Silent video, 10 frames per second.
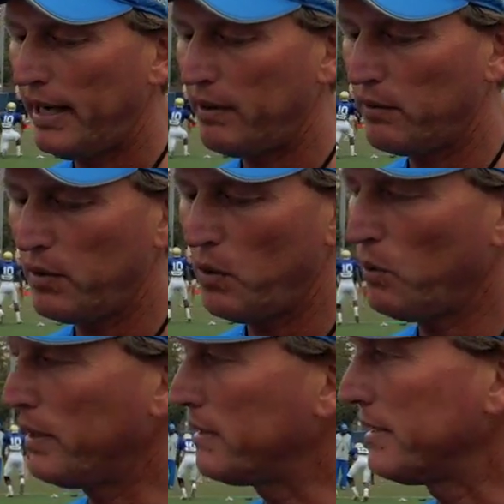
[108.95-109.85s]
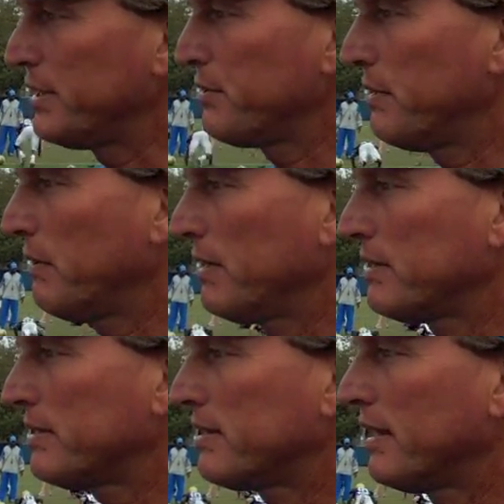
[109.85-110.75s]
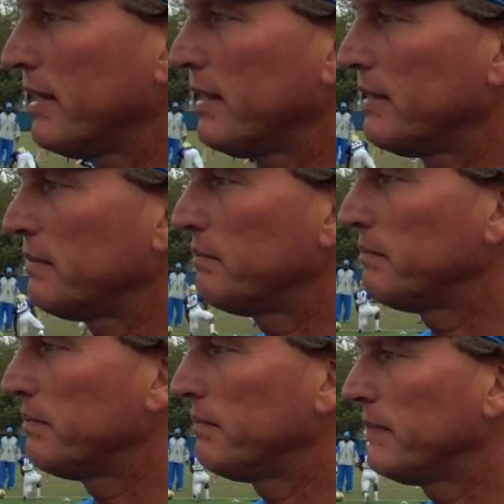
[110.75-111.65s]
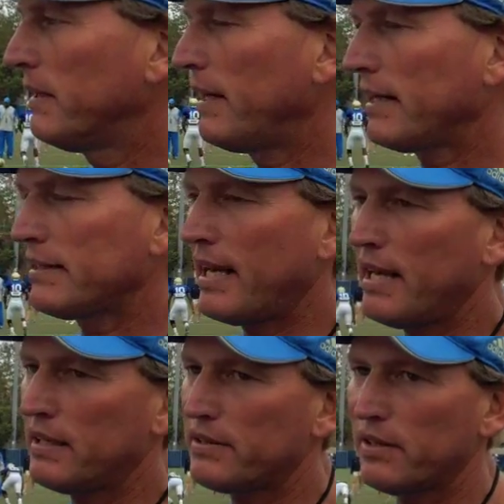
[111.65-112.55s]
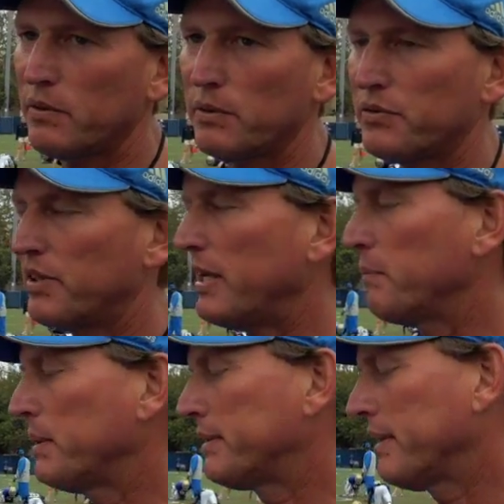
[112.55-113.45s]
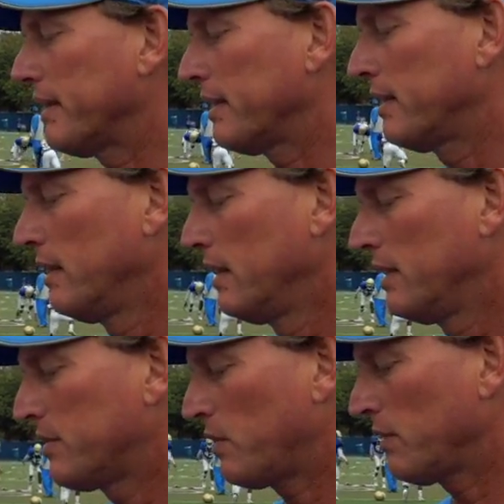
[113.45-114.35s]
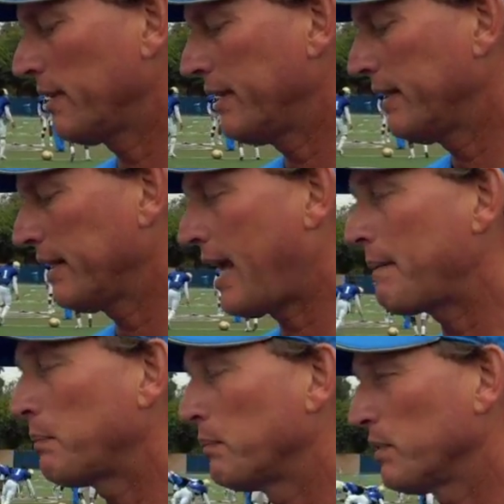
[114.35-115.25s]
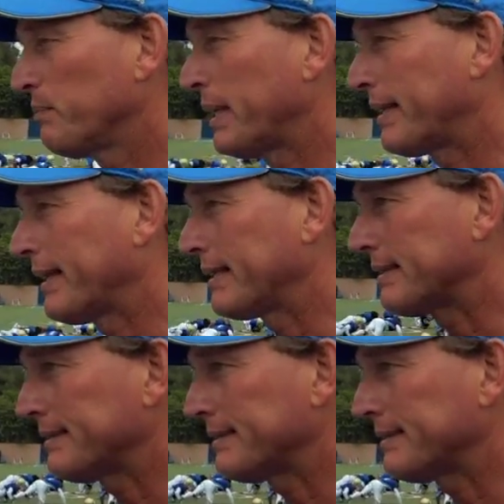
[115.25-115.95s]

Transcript: I don't know what his injury was. They're not saying, so we'll see. But certainly capable of big things.